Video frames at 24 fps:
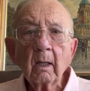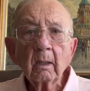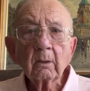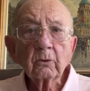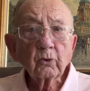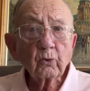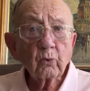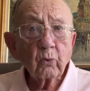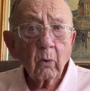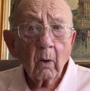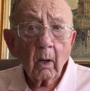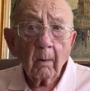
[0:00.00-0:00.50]

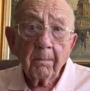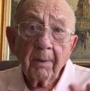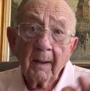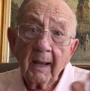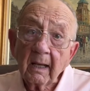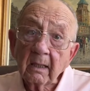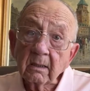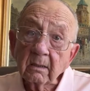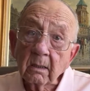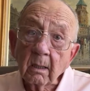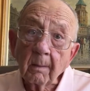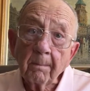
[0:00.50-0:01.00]
Trump
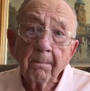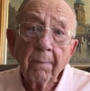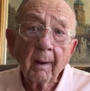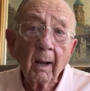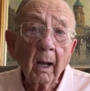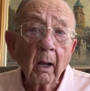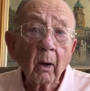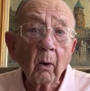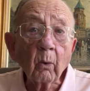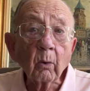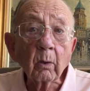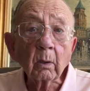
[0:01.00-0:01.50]
has the
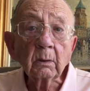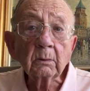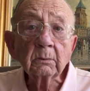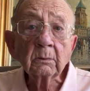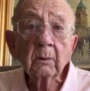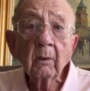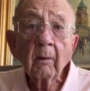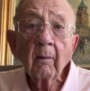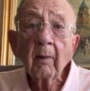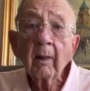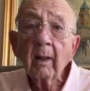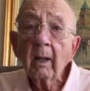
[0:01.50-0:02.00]
power.
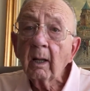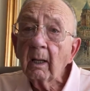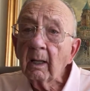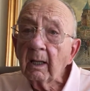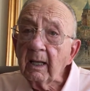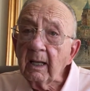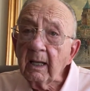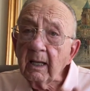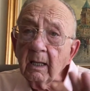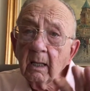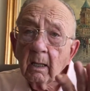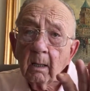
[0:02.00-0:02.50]

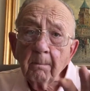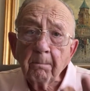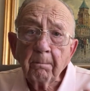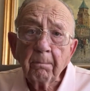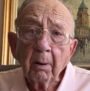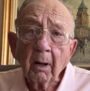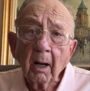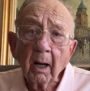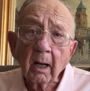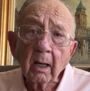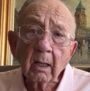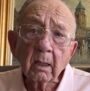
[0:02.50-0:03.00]
He could
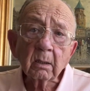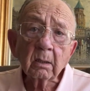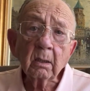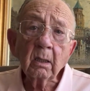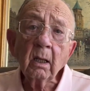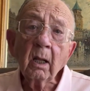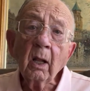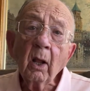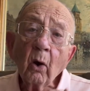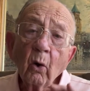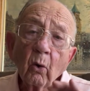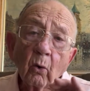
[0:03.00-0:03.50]

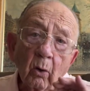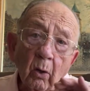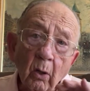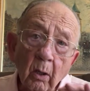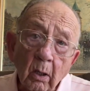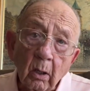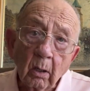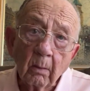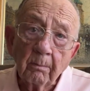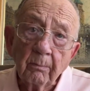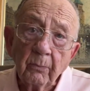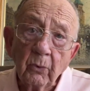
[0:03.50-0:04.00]
pardon or
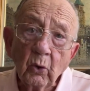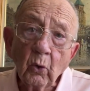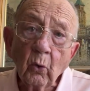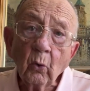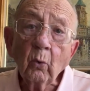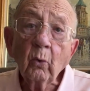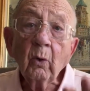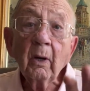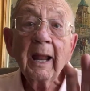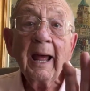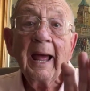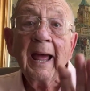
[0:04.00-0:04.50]
commute